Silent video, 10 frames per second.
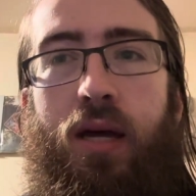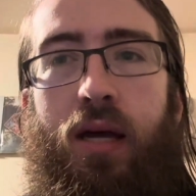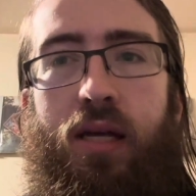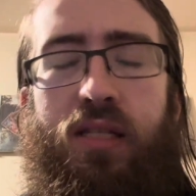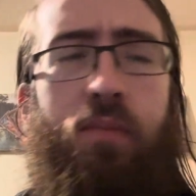
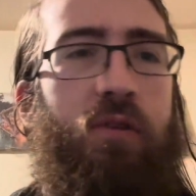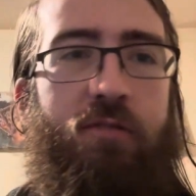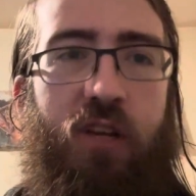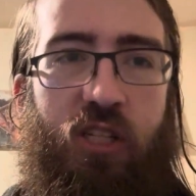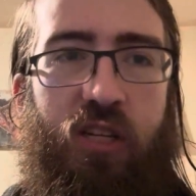some
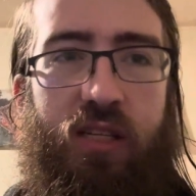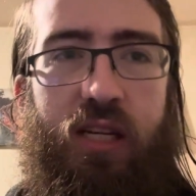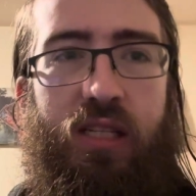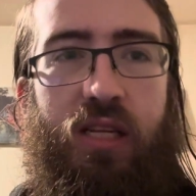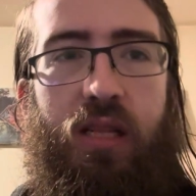
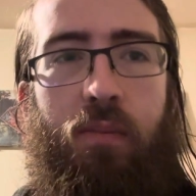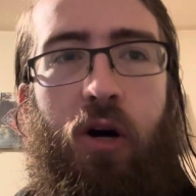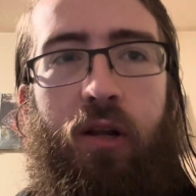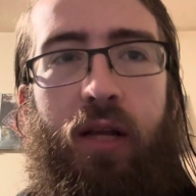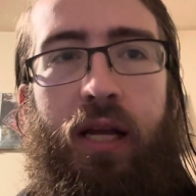deficiencies in the
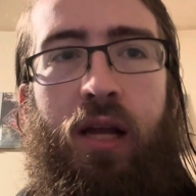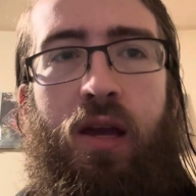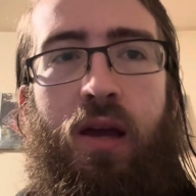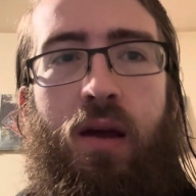modeling,